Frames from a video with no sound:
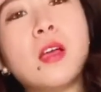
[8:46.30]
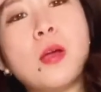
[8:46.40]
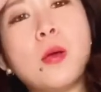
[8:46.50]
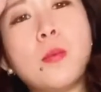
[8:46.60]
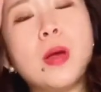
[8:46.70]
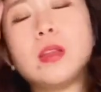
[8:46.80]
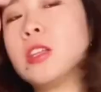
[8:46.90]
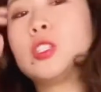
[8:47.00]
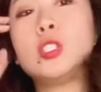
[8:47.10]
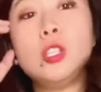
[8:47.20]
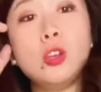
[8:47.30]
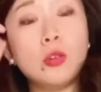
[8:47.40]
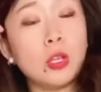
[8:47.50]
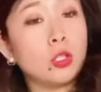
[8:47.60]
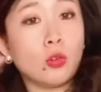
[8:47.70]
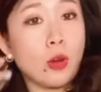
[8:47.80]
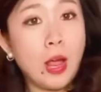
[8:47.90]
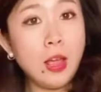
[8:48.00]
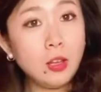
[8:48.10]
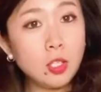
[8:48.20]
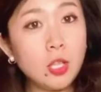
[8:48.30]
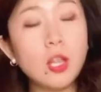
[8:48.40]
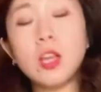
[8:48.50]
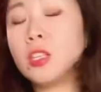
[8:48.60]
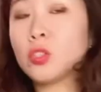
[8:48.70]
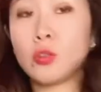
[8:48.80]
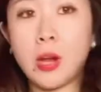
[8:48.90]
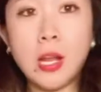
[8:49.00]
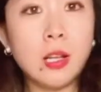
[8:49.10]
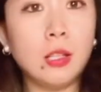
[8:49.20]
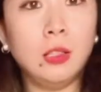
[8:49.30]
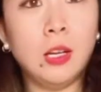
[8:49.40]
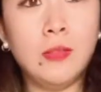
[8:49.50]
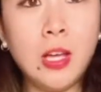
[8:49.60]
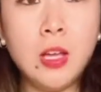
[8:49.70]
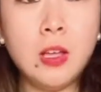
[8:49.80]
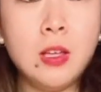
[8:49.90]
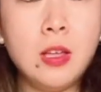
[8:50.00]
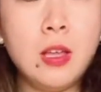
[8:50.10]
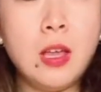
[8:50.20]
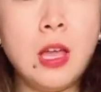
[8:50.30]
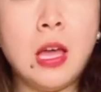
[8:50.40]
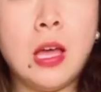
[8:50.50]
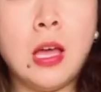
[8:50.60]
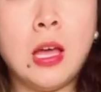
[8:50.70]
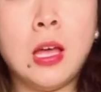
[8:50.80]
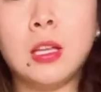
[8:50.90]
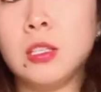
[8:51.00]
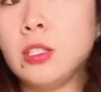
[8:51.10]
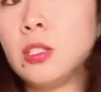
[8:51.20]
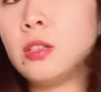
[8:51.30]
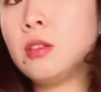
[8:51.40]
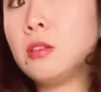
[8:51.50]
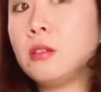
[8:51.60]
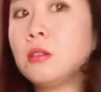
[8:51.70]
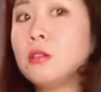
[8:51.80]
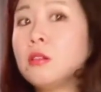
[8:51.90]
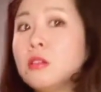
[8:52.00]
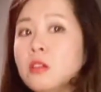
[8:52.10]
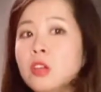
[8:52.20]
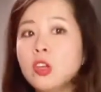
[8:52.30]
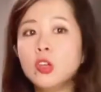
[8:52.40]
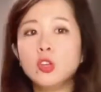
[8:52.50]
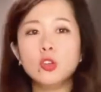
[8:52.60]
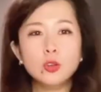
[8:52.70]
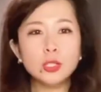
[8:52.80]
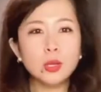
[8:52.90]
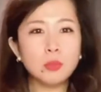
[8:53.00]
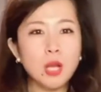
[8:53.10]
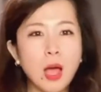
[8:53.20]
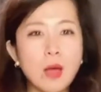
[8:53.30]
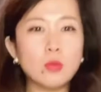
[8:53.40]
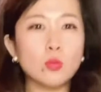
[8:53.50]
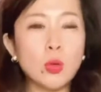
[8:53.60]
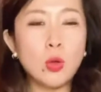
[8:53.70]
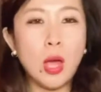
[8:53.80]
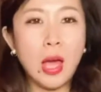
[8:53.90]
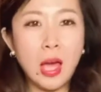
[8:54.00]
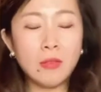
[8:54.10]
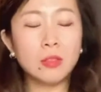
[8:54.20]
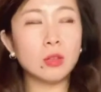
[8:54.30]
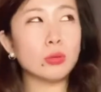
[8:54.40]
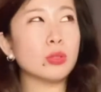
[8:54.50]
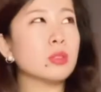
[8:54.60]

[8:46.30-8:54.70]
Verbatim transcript: but it's due, it's great. It's great, I love it. And you know sometimes when you have those